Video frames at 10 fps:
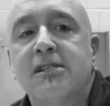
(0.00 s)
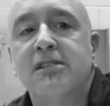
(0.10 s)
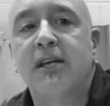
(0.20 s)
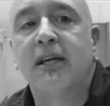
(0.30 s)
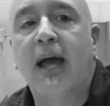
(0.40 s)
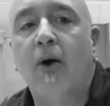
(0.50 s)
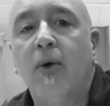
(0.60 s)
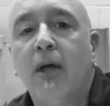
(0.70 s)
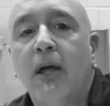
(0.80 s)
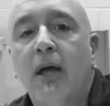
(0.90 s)
stick out.
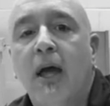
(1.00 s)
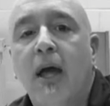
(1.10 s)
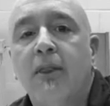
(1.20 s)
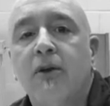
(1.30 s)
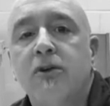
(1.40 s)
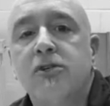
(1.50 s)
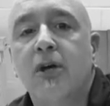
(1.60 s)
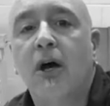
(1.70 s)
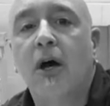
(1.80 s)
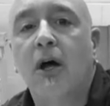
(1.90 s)
And there's
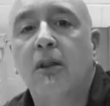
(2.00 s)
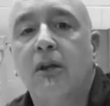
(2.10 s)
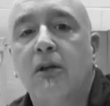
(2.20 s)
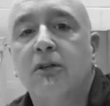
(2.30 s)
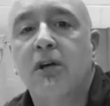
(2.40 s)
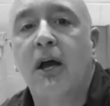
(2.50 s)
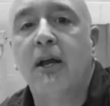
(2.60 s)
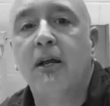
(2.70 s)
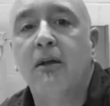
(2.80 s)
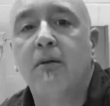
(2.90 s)
a little
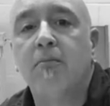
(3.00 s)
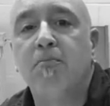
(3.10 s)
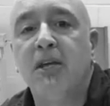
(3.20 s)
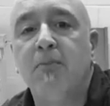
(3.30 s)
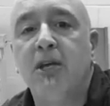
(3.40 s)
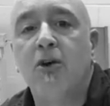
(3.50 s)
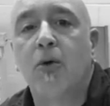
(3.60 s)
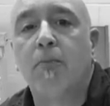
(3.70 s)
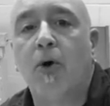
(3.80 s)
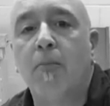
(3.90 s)
tiny BB or
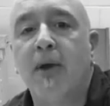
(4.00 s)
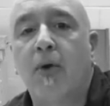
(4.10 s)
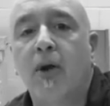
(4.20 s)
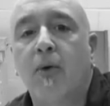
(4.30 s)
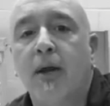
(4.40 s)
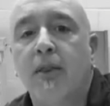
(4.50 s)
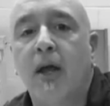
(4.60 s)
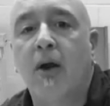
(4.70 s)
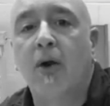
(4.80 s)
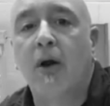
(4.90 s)
ball bearing right
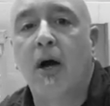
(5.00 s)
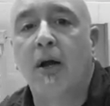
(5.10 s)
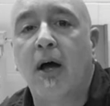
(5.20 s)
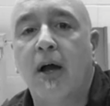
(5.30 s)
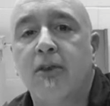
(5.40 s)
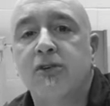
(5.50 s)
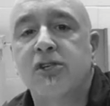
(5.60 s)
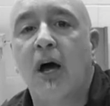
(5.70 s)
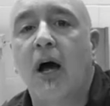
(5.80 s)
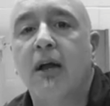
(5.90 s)
there on either
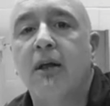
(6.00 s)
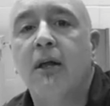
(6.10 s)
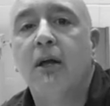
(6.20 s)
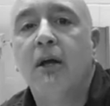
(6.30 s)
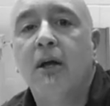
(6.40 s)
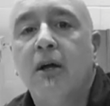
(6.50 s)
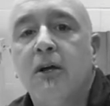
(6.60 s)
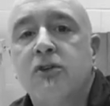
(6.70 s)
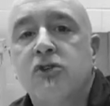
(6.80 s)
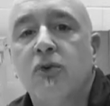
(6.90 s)
side.
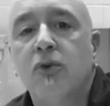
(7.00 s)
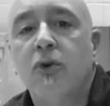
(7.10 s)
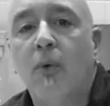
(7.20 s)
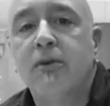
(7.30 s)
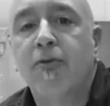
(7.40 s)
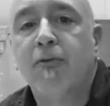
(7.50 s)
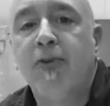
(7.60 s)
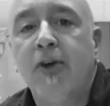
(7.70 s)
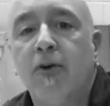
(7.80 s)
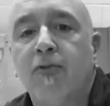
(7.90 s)
So you're going to
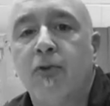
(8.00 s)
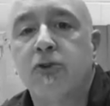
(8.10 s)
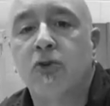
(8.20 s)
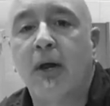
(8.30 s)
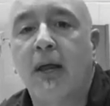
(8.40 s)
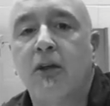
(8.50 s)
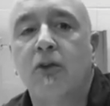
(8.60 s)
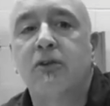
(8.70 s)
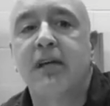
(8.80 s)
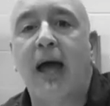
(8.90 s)
feel for the
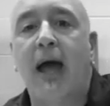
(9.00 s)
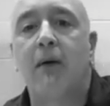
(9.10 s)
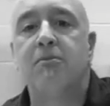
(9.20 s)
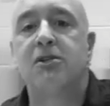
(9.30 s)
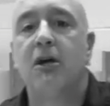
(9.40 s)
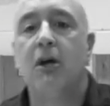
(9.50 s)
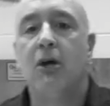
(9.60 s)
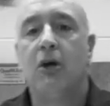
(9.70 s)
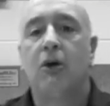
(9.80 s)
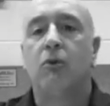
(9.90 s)
triangular tabs.
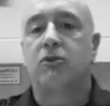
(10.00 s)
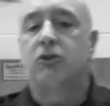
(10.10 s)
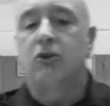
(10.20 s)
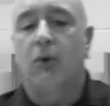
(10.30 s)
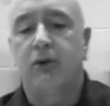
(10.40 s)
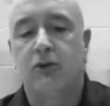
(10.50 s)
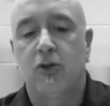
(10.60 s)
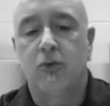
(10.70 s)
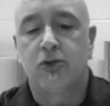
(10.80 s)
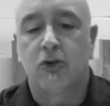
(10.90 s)
What you're going to
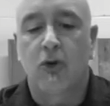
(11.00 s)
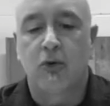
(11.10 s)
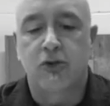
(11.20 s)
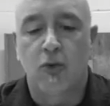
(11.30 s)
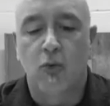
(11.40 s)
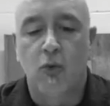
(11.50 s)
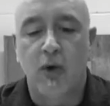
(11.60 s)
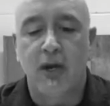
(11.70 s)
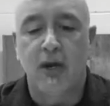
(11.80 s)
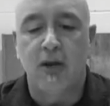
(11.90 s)
do is you're going to
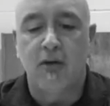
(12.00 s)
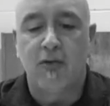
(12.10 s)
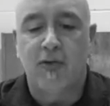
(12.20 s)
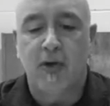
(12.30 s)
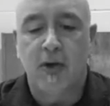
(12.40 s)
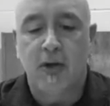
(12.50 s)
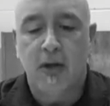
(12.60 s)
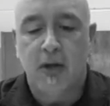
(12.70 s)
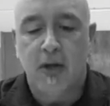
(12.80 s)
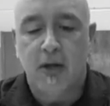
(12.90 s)
weave
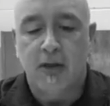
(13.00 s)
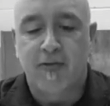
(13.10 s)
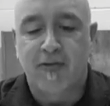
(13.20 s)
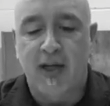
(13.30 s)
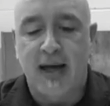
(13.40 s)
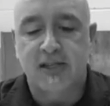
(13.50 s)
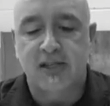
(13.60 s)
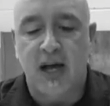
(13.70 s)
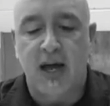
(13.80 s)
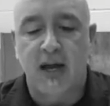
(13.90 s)
the flat
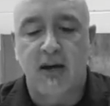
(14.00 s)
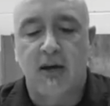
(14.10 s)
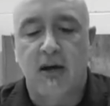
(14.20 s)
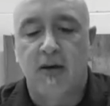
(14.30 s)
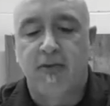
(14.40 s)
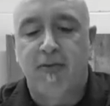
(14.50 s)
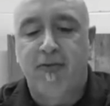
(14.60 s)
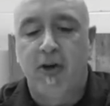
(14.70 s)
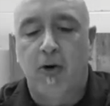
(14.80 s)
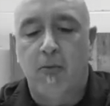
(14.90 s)
side of the
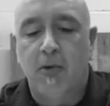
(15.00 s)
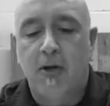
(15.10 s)
film